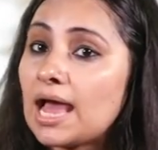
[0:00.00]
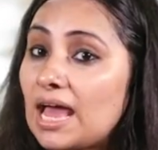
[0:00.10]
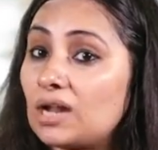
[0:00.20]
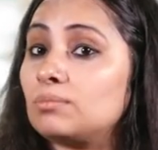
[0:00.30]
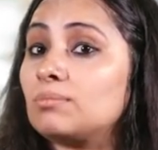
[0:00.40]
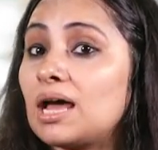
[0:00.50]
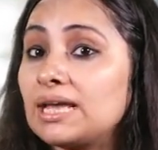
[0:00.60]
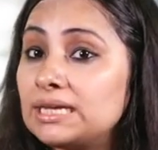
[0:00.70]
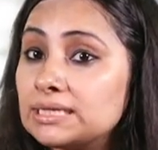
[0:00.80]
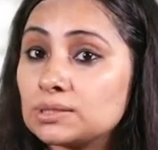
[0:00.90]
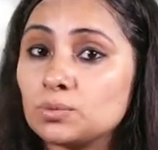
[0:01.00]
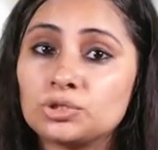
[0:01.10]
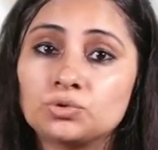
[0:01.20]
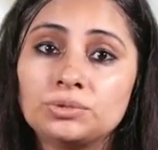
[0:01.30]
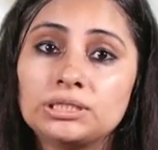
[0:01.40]
and maïs,
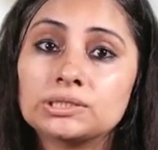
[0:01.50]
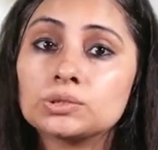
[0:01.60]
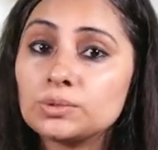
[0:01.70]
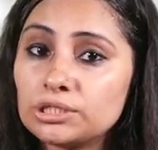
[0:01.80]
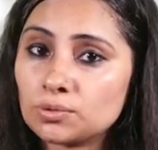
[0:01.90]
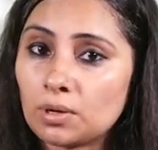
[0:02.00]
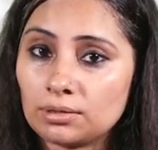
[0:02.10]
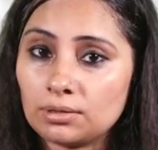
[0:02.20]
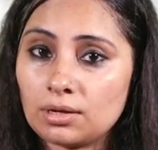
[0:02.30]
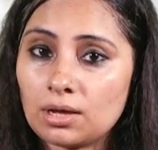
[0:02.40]
which means sweet corn.